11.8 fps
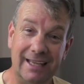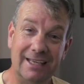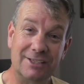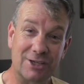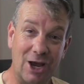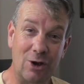
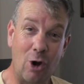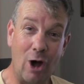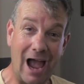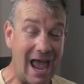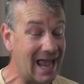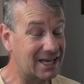so I
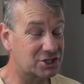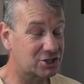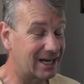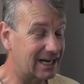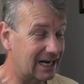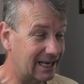
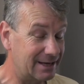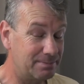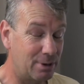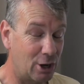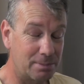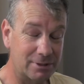accidentally
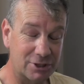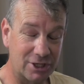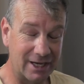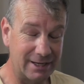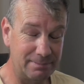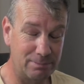
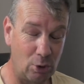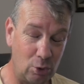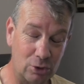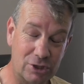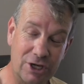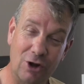purposely
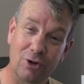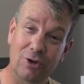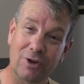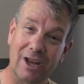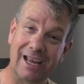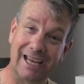bought
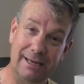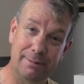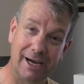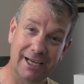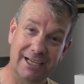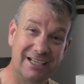on
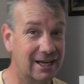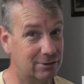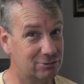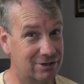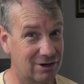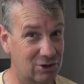eBay, you
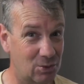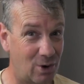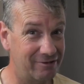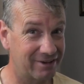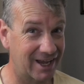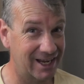don't tell the
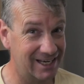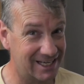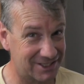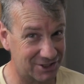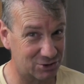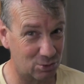wife again,
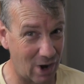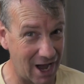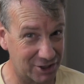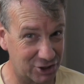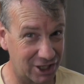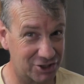this is all
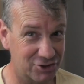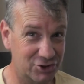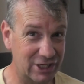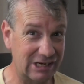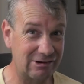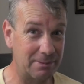hush hush and
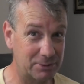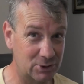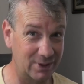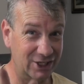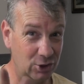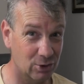secret
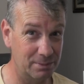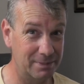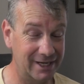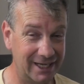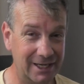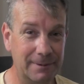between you and
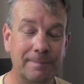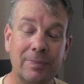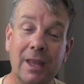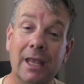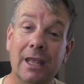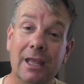me,
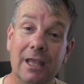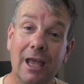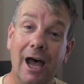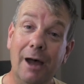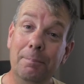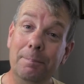
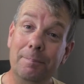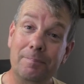I'm